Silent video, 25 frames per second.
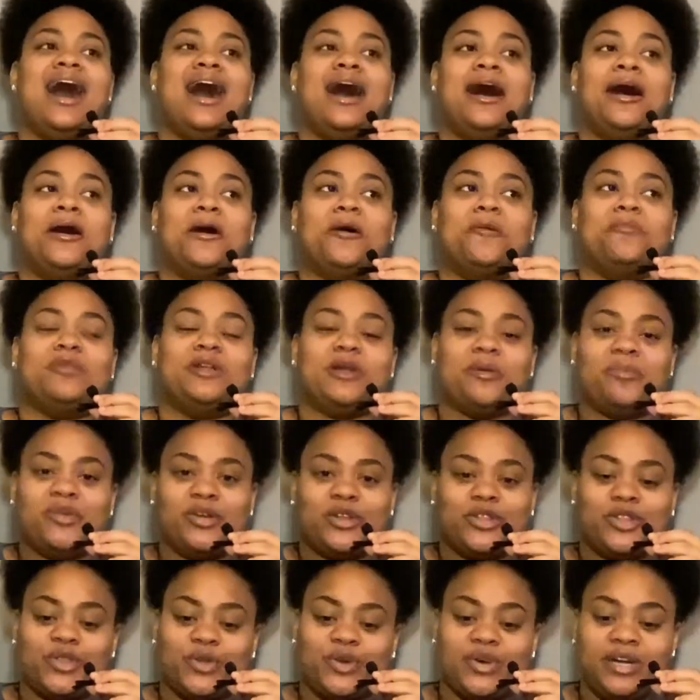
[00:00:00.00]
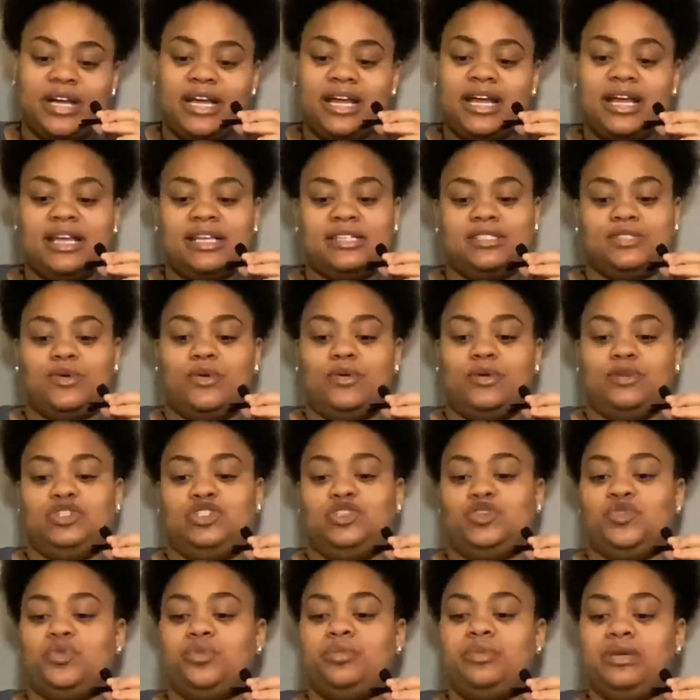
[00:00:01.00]
Number three is going
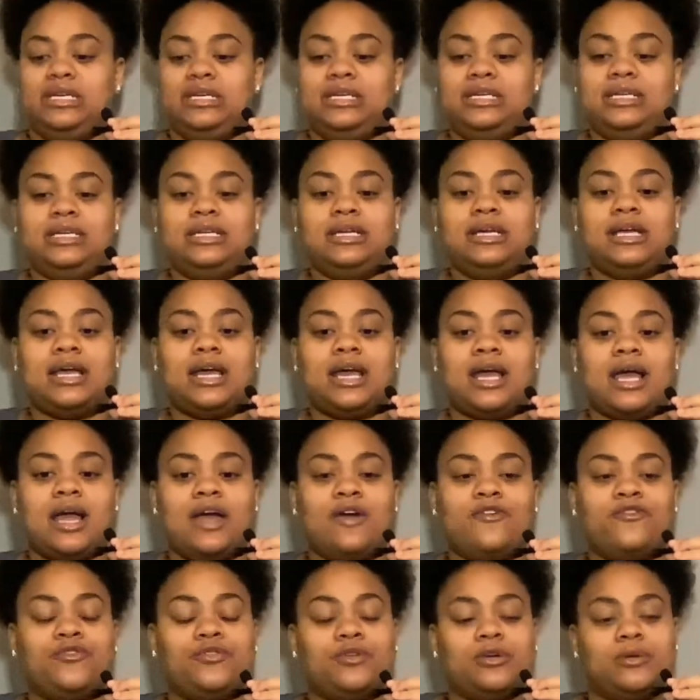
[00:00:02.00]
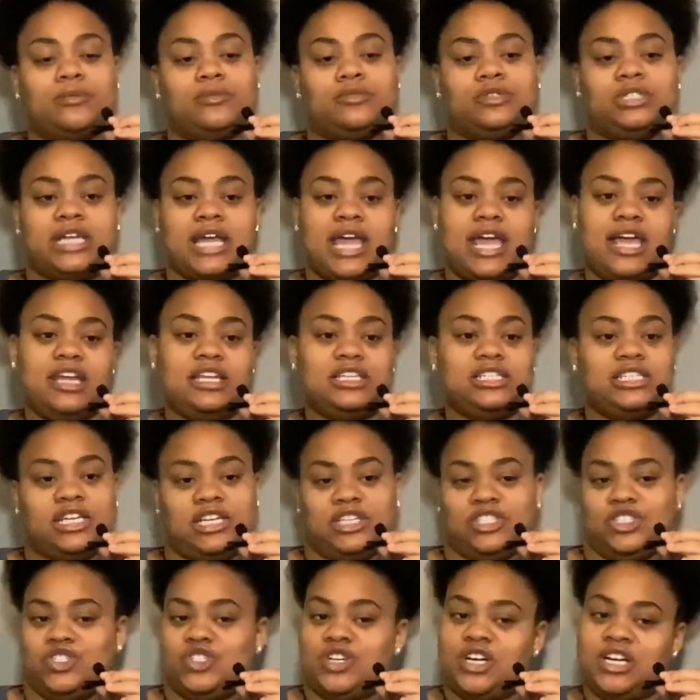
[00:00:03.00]
to be from change
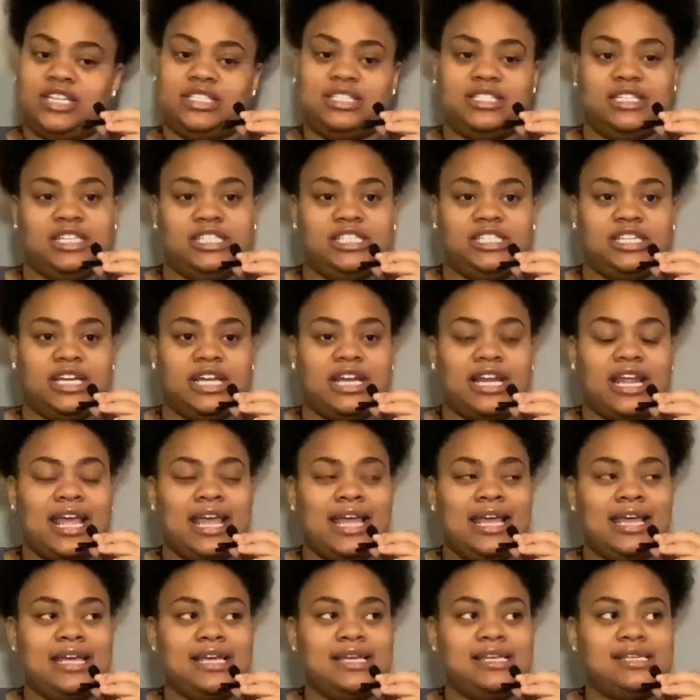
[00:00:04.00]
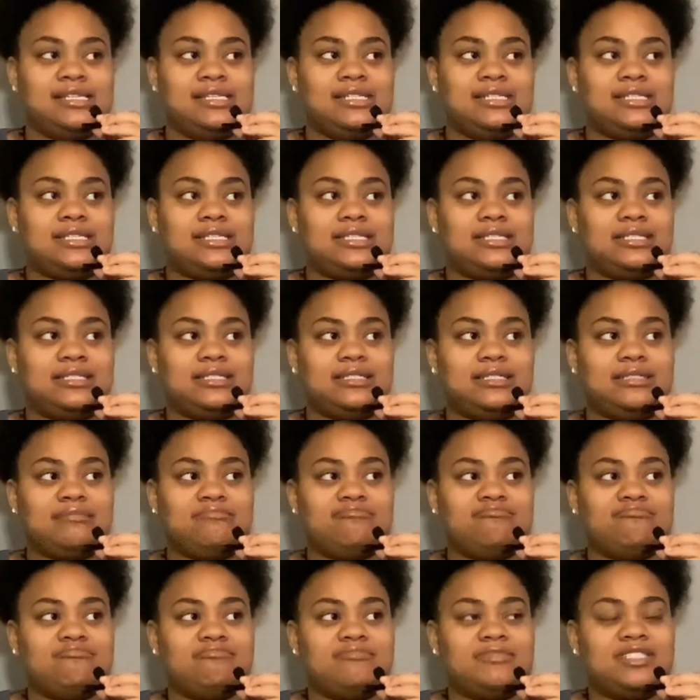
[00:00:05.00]
and transition, is
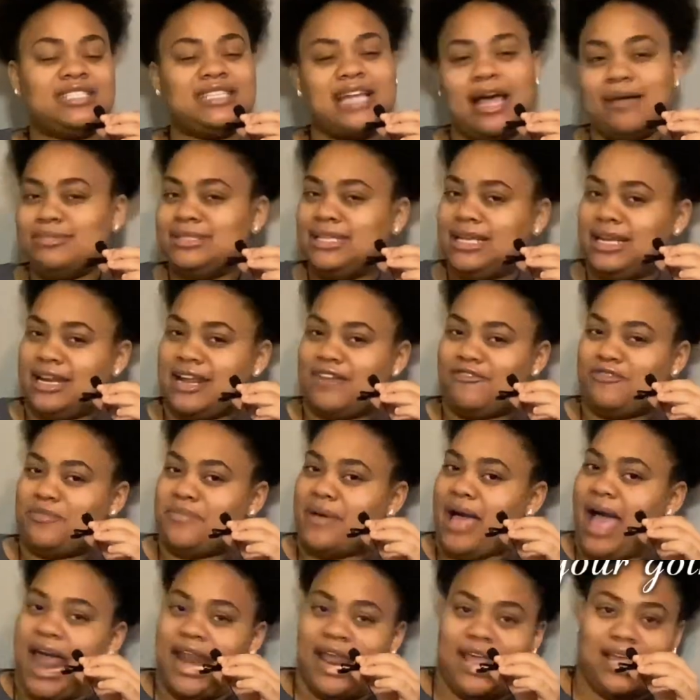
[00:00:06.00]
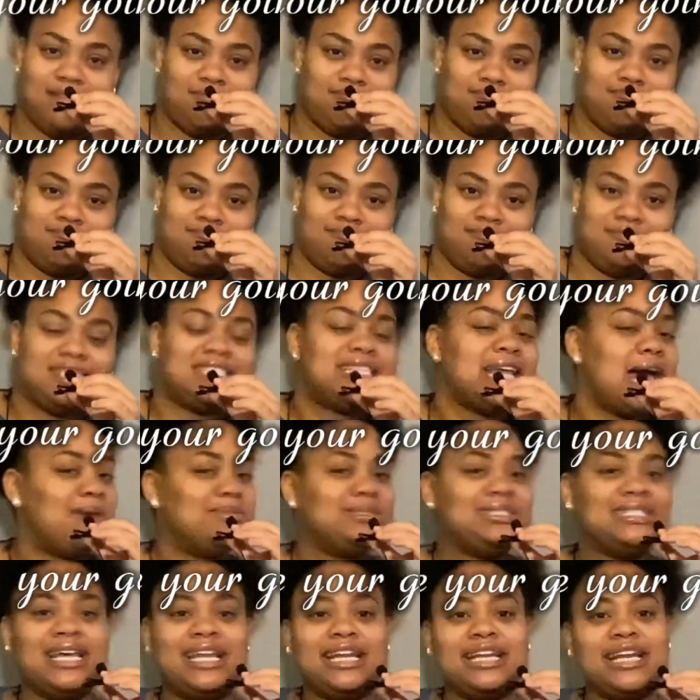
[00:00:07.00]
stop telling everybody
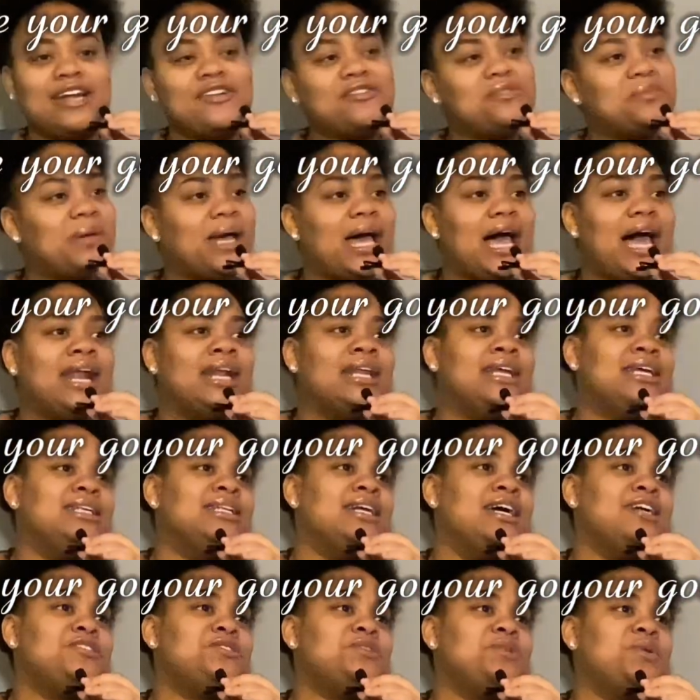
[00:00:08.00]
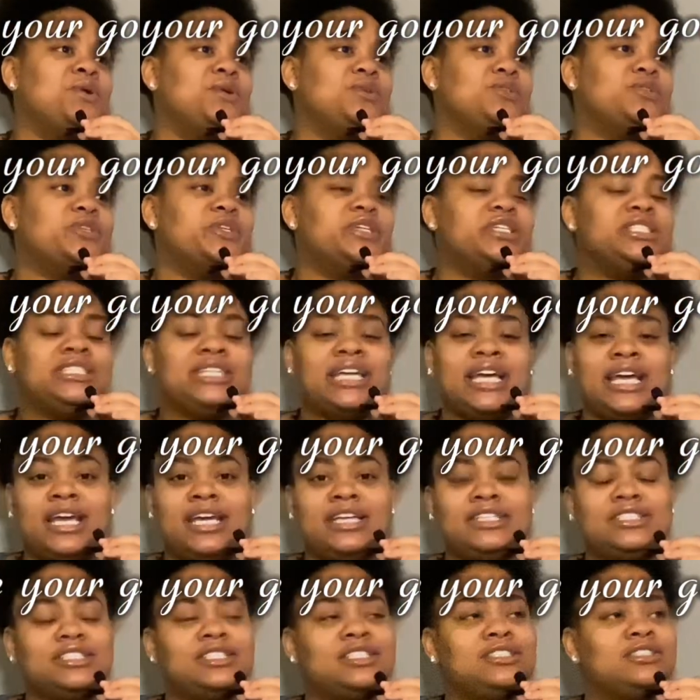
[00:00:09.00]
that you're going through a
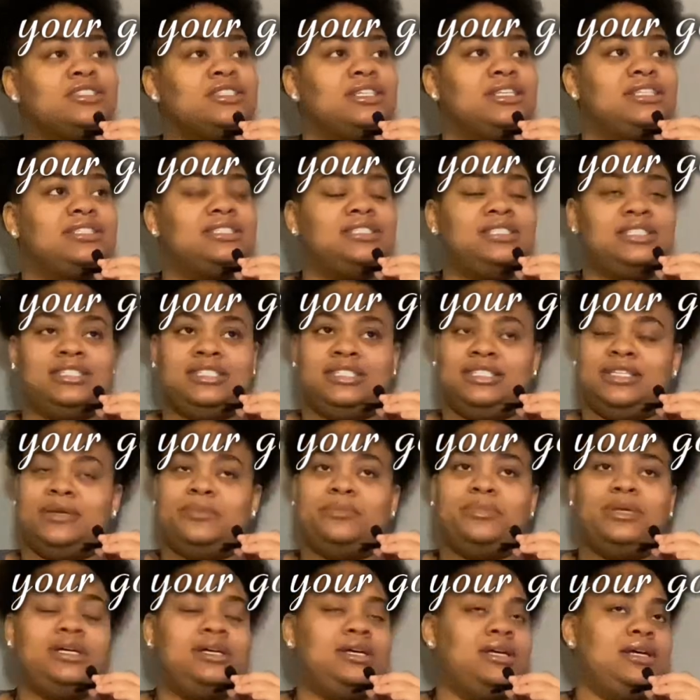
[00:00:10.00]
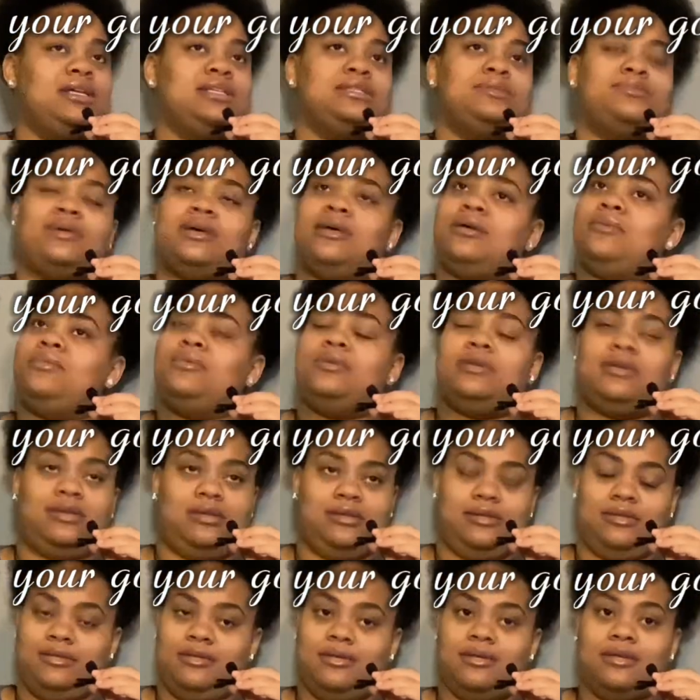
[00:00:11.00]
change and transition, because baby,
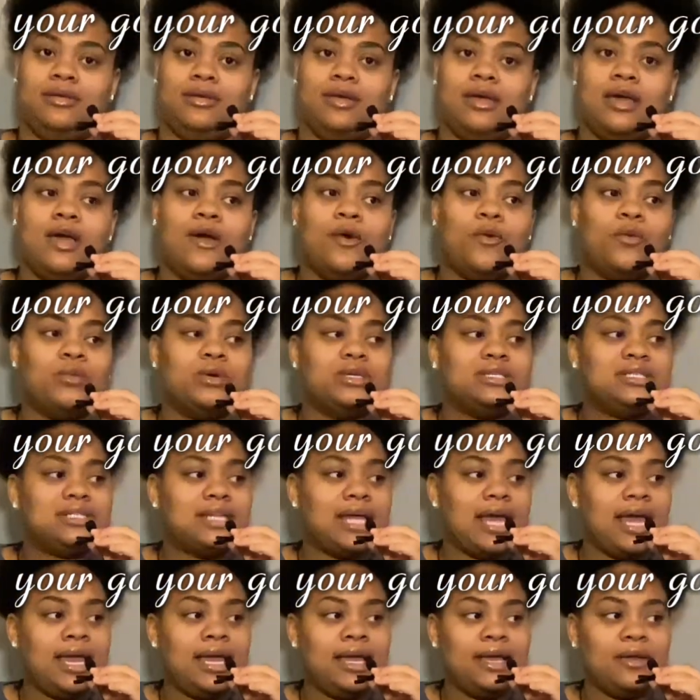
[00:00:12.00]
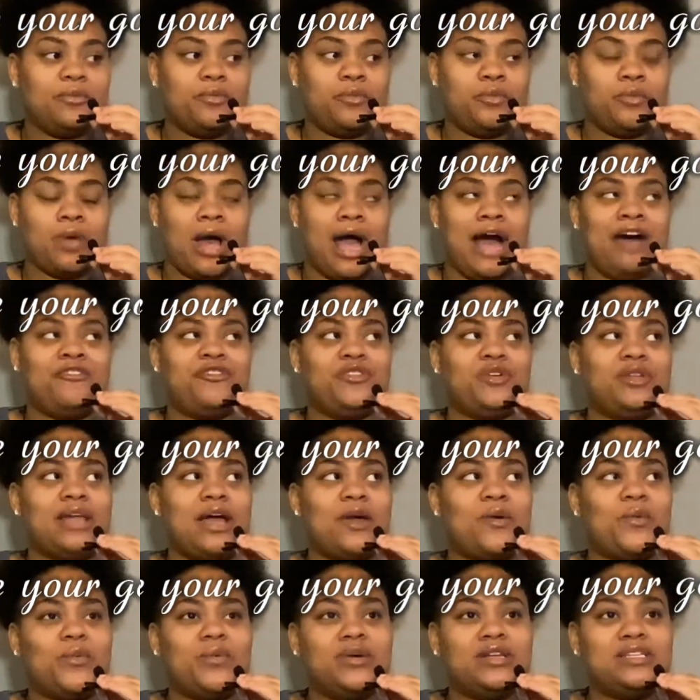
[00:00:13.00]
once
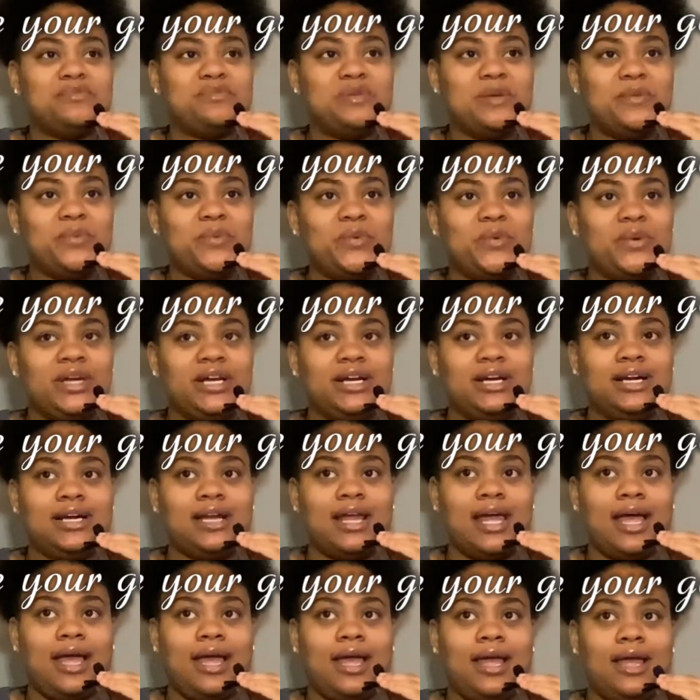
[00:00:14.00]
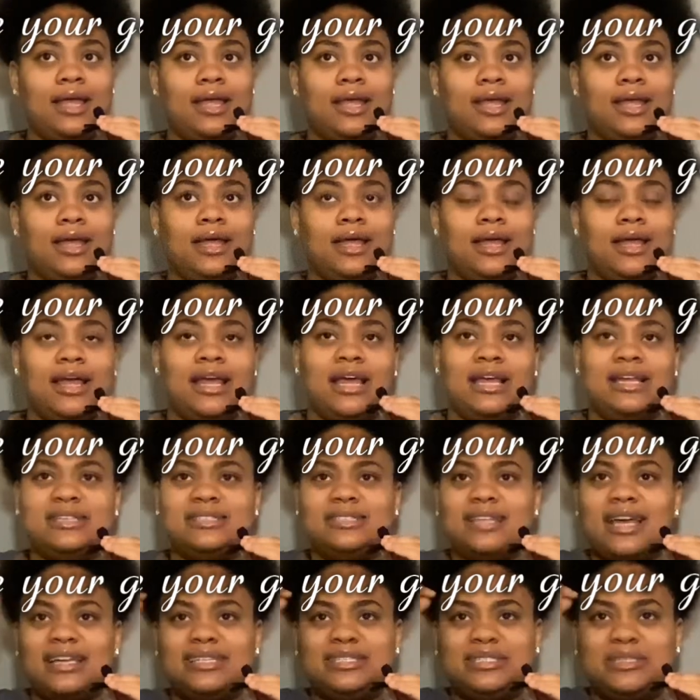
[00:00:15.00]
people hear that,
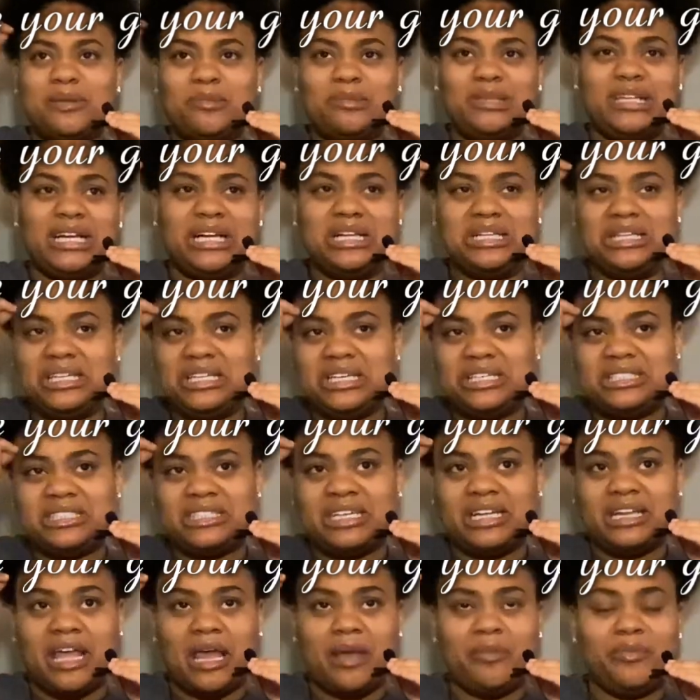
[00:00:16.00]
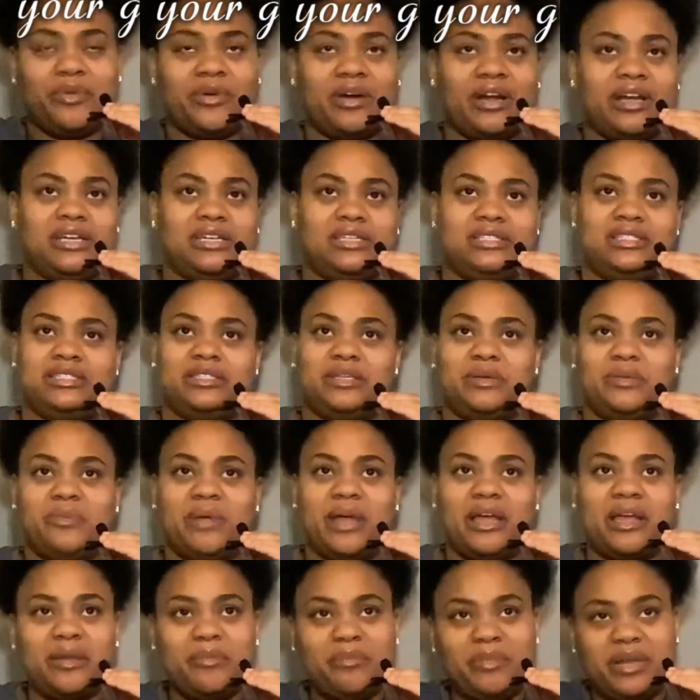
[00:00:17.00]
it's like something clicks in their brains to
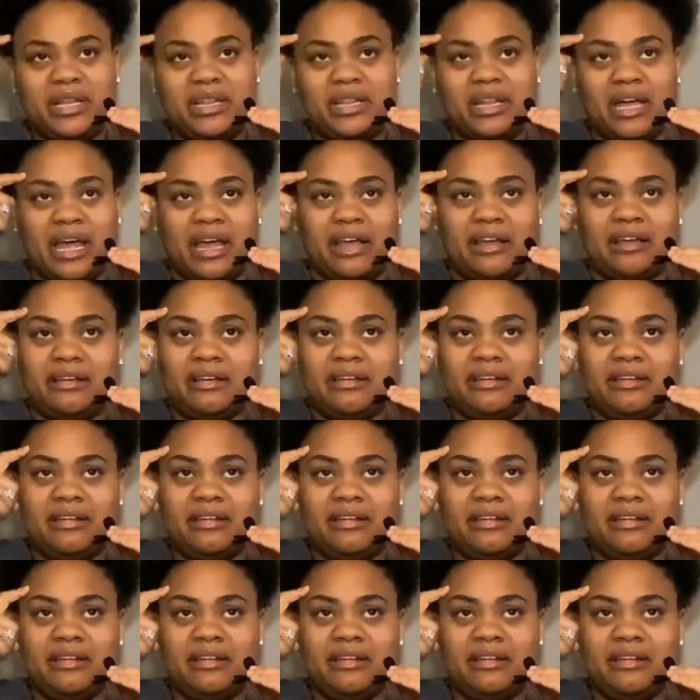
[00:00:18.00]
make it be like,